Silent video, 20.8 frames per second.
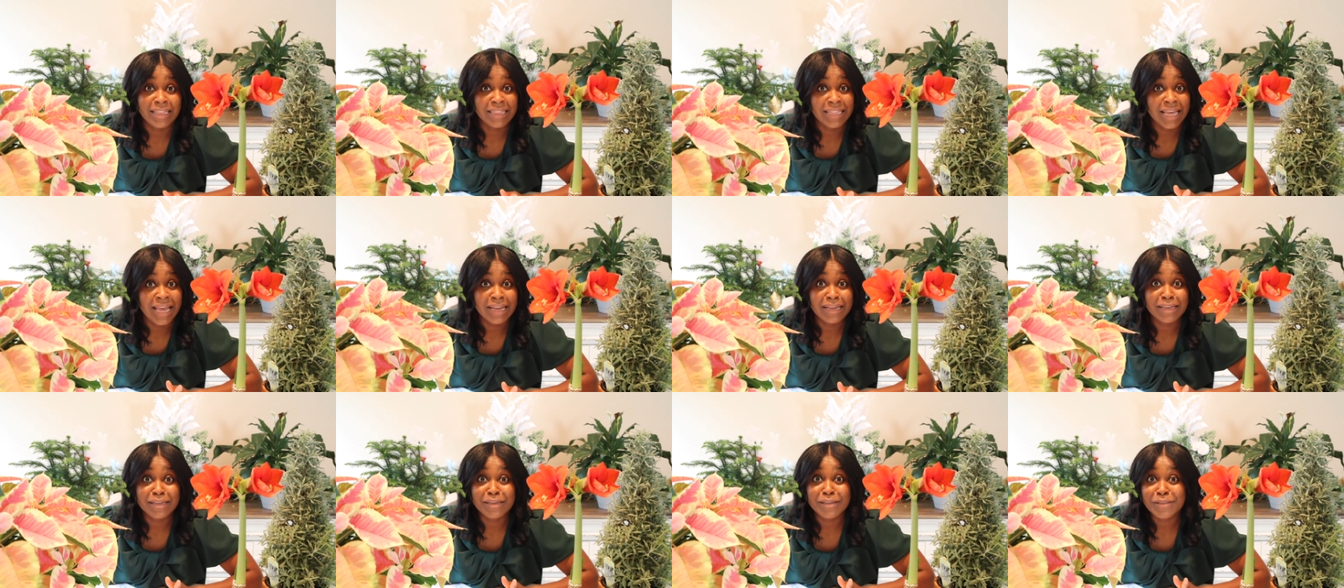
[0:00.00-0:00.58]

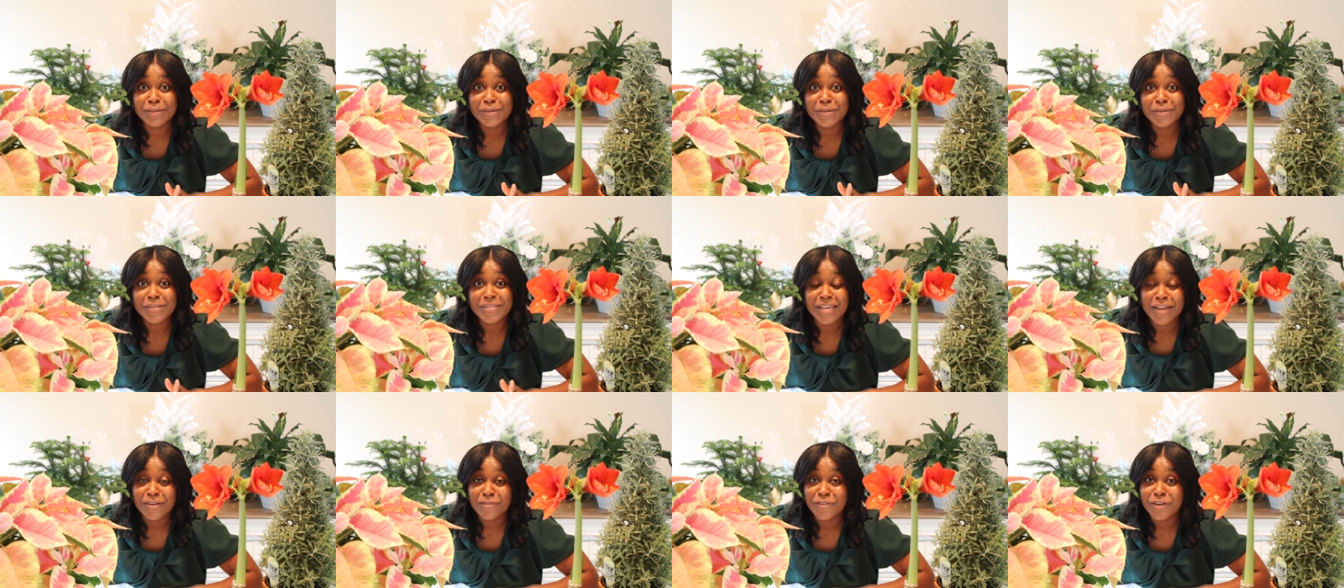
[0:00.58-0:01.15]
That
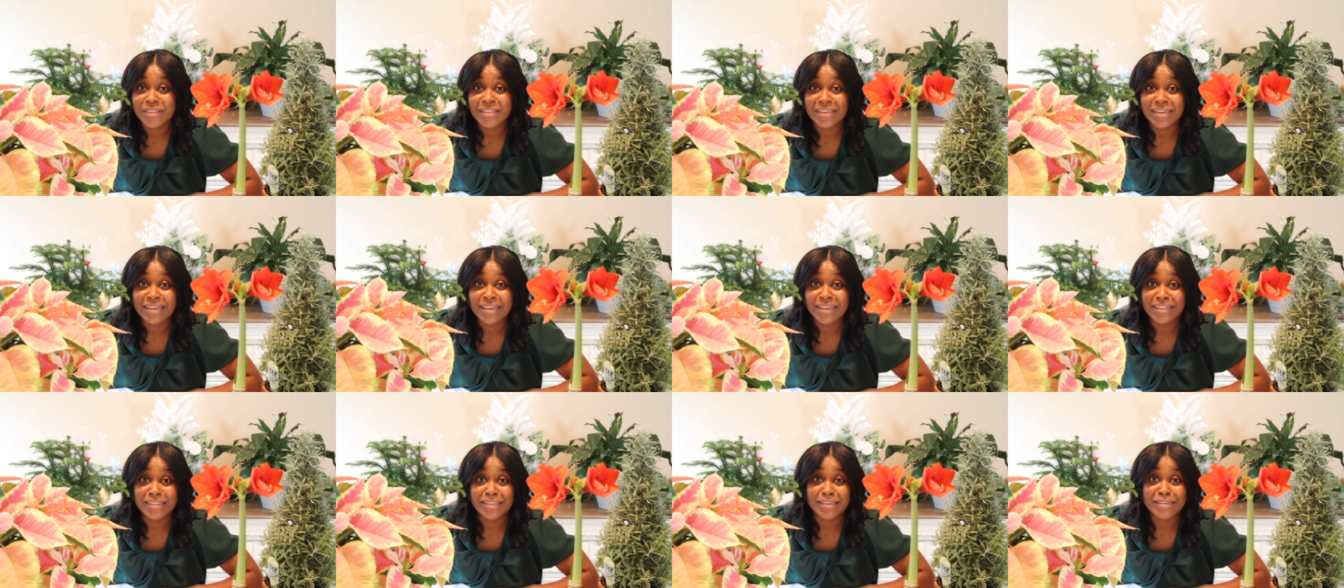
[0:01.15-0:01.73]
concludes
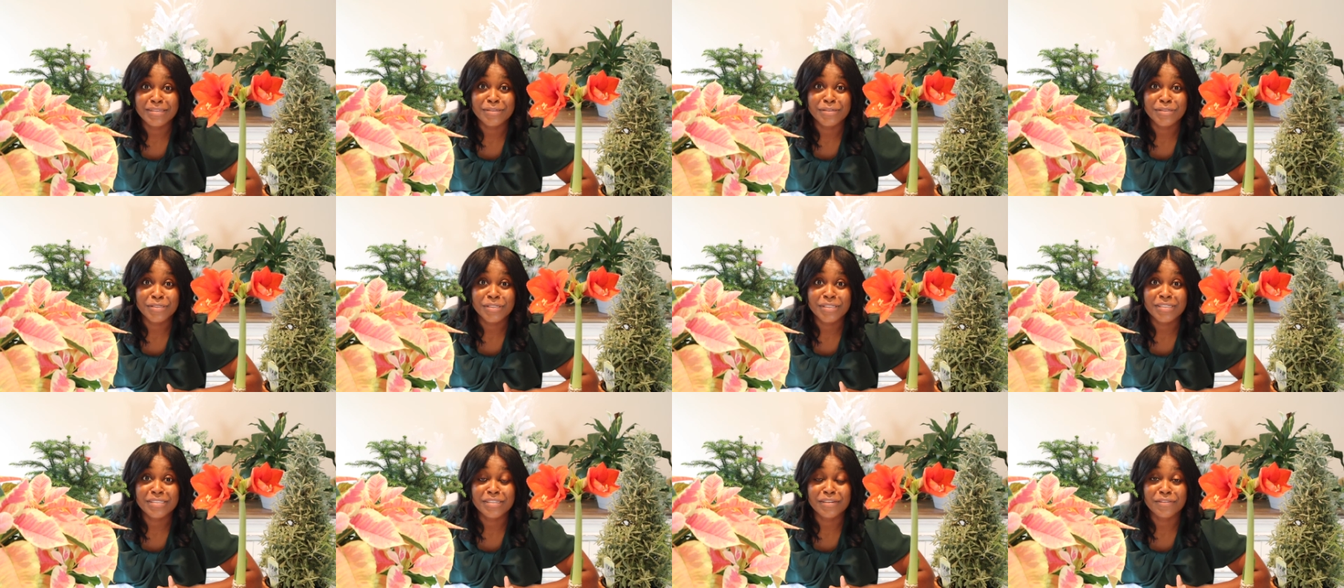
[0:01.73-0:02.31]
everything. These are
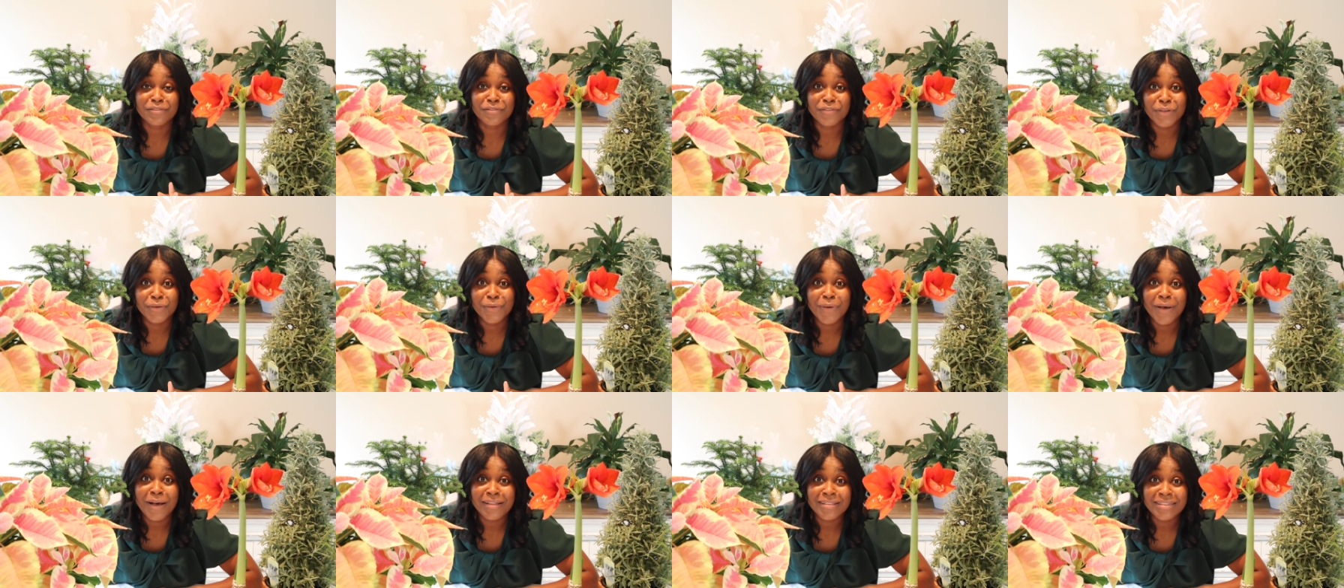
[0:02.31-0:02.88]
just a
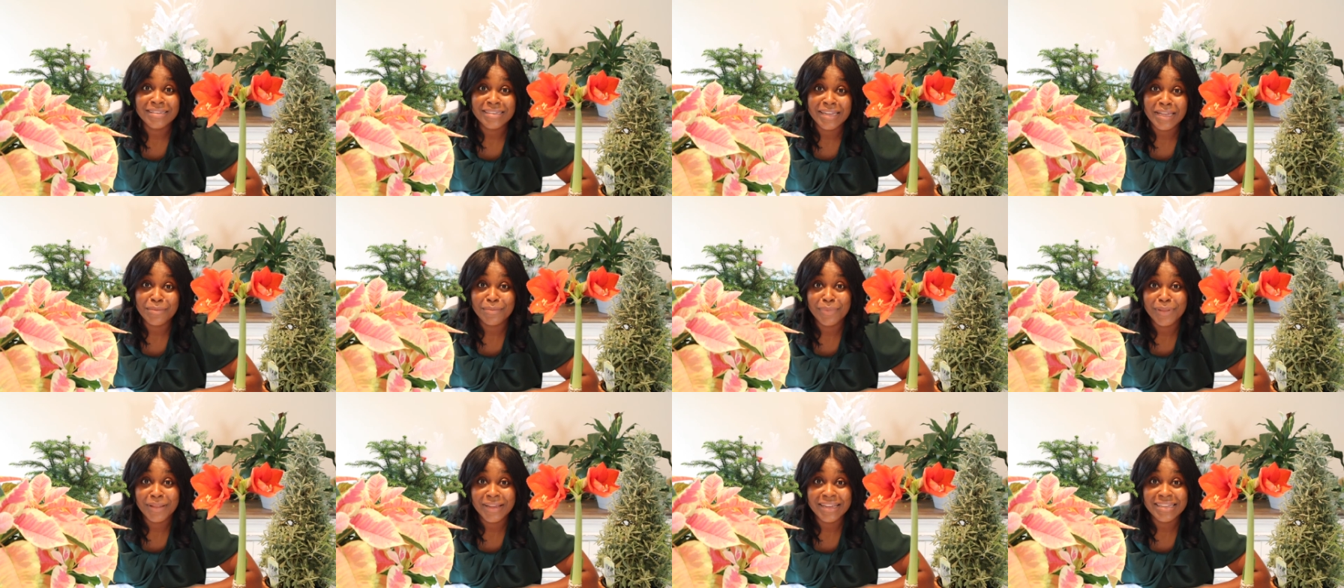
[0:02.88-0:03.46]
few
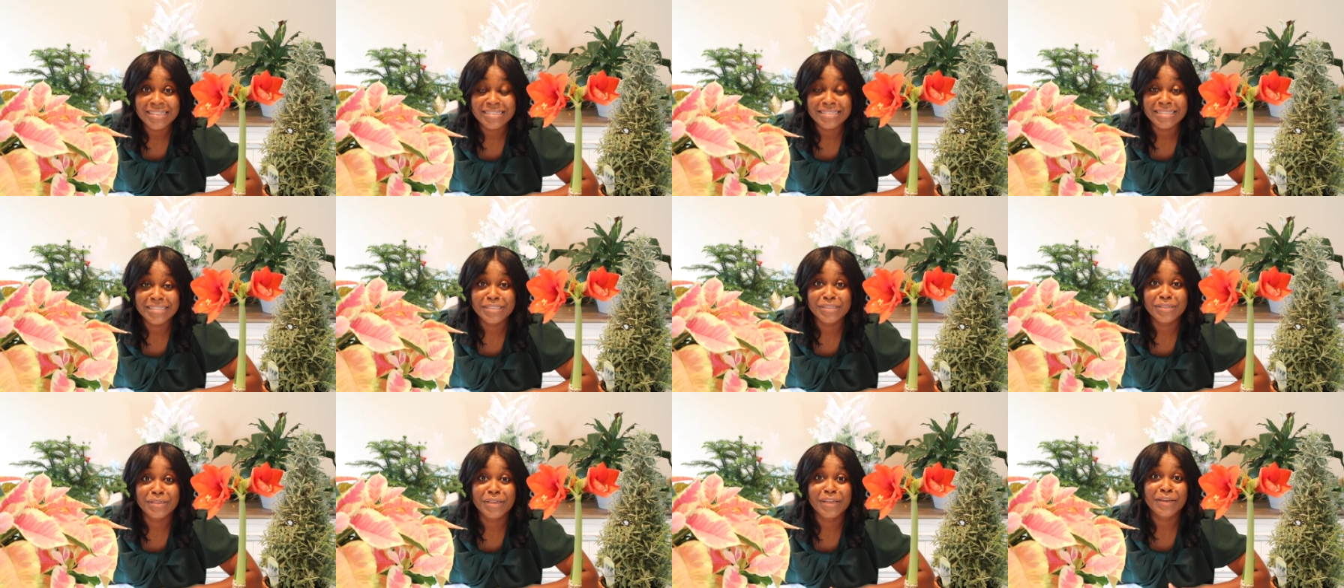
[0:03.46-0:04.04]
holiday plants
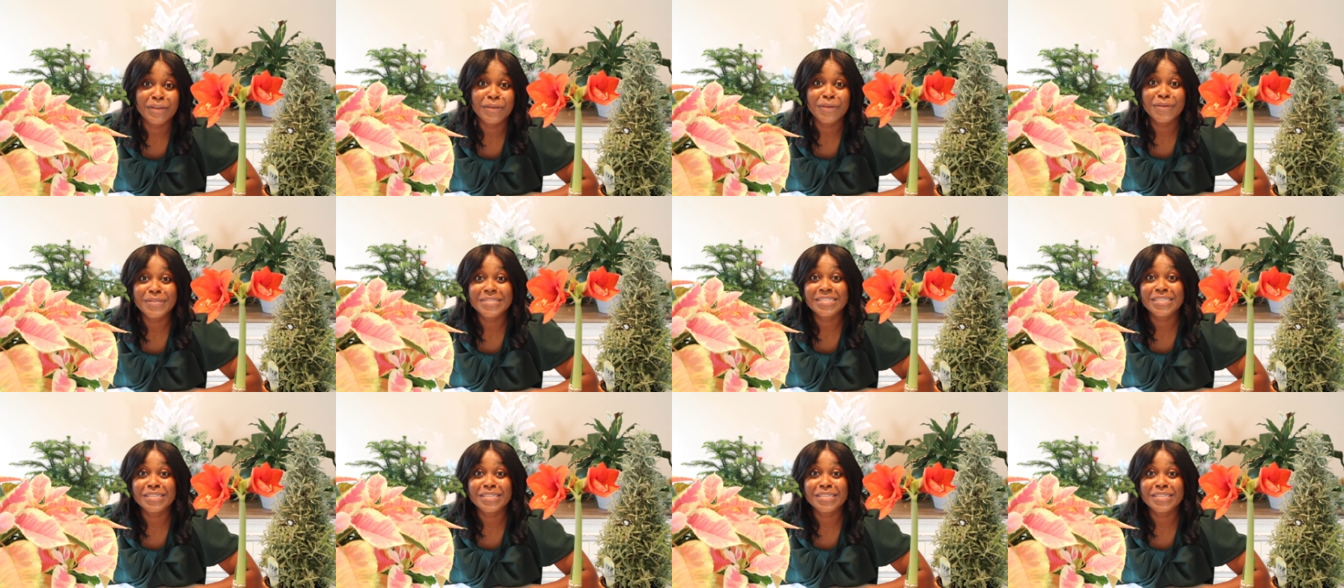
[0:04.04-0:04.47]
that you can use